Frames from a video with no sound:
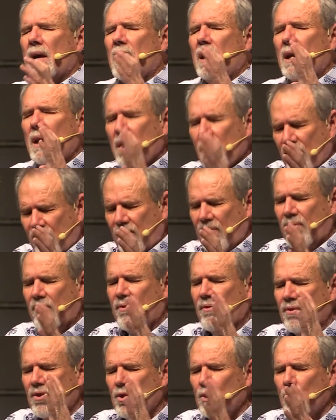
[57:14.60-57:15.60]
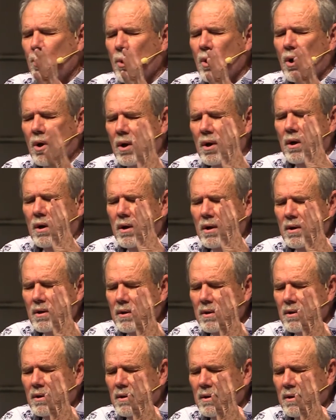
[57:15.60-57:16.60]
if you are
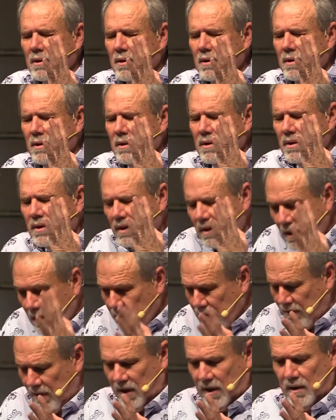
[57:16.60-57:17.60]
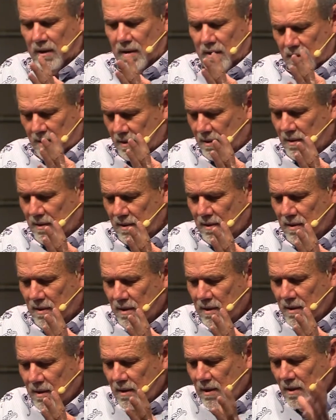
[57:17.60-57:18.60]
giving
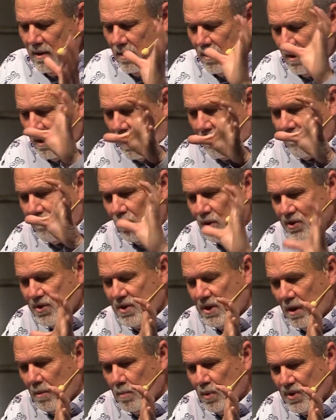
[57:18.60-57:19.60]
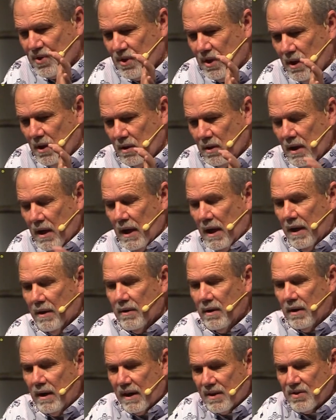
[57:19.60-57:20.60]
that first 10%,
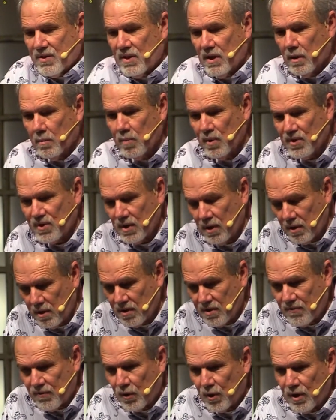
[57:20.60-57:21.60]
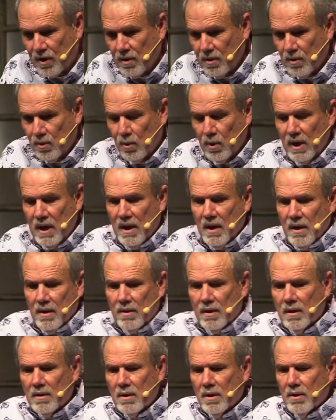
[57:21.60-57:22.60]
the next 10% is for you,
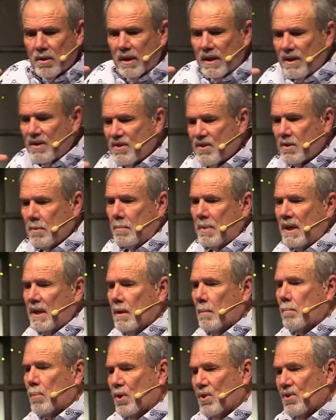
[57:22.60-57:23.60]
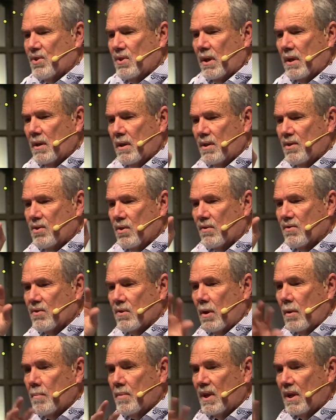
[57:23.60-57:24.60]
then there needs to be a percentage or
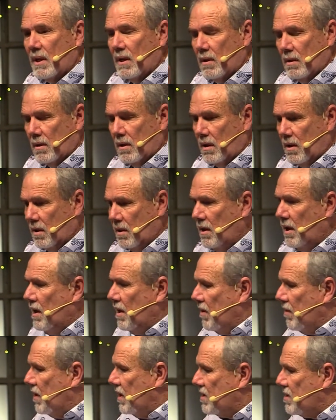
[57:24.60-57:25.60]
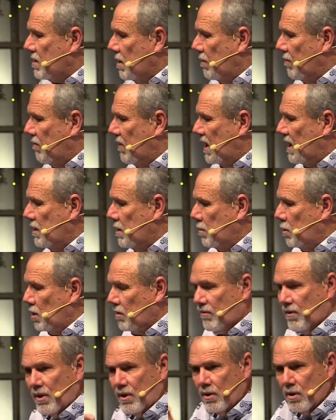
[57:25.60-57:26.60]
something in there that's available
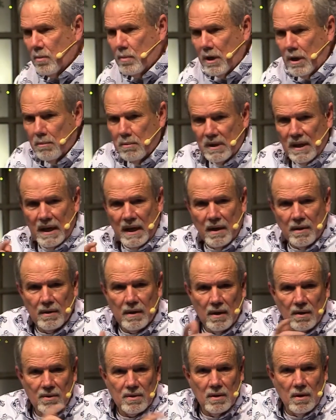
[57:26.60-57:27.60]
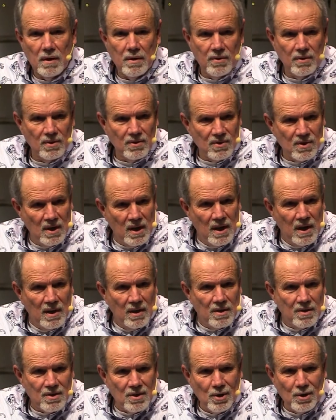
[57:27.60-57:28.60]
for you to be able to hand out to others.
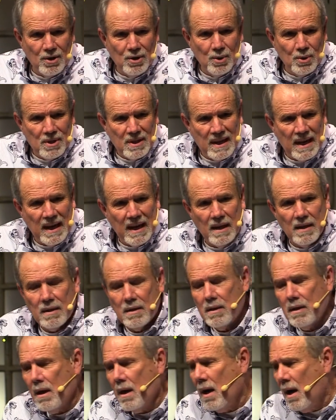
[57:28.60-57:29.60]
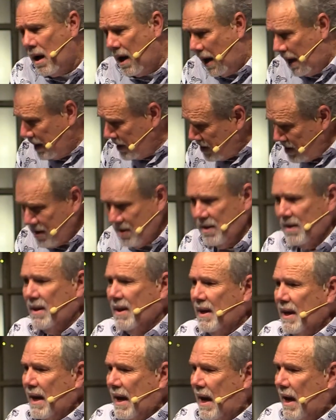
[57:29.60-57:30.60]
So, you cannot
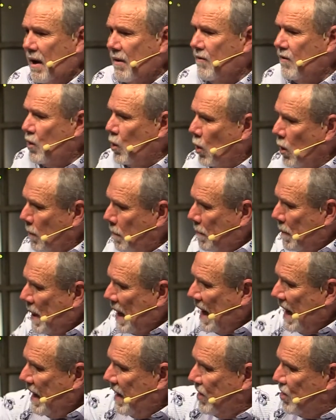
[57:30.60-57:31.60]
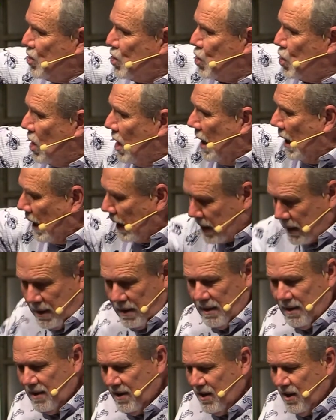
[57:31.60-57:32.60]
have your paycheck,
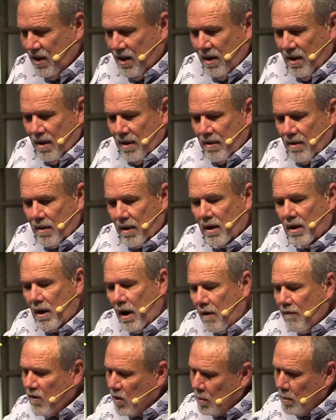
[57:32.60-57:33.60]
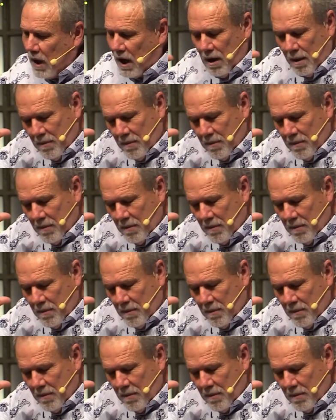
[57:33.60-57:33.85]
the government, I